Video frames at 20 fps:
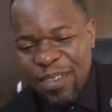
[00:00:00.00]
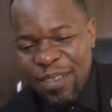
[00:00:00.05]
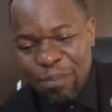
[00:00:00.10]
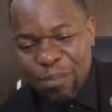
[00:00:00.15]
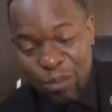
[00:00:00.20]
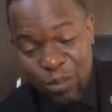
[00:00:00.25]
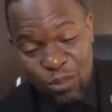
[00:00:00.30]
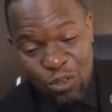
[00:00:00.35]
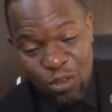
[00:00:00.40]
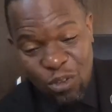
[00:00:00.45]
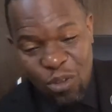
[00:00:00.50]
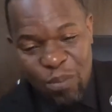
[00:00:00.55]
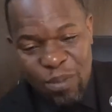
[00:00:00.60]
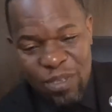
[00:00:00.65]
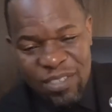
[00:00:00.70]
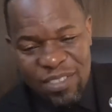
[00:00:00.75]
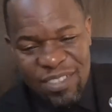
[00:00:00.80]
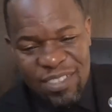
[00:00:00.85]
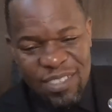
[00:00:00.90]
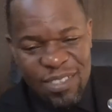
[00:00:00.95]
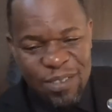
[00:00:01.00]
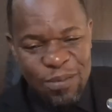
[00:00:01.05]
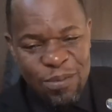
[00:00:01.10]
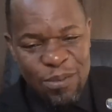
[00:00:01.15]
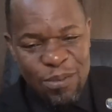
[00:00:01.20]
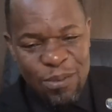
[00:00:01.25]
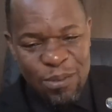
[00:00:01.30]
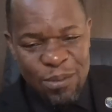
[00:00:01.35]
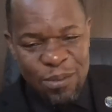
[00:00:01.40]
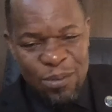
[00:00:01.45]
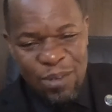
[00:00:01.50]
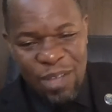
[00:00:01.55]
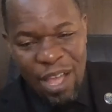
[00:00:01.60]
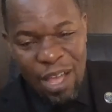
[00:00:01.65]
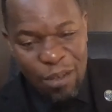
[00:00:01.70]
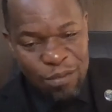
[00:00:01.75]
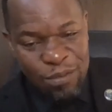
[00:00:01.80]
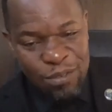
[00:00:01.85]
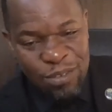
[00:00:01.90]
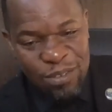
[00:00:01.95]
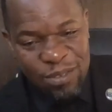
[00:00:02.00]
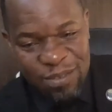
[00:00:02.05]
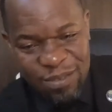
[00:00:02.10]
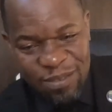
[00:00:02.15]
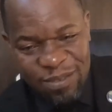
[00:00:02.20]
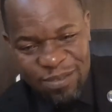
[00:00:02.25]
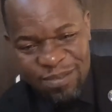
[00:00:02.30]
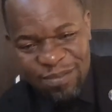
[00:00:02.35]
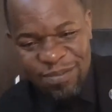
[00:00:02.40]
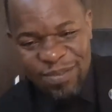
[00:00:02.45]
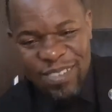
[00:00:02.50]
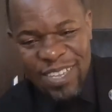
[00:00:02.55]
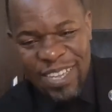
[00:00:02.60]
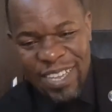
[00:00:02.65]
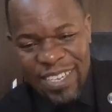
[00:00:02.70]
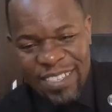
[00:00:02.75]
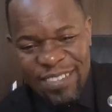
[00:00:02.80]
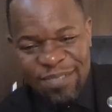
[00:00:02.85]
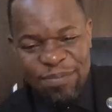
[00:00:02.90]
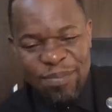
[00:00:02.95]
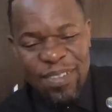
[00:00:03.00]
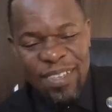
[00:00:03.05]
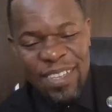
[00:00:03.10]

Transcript: Post your comments if you have any.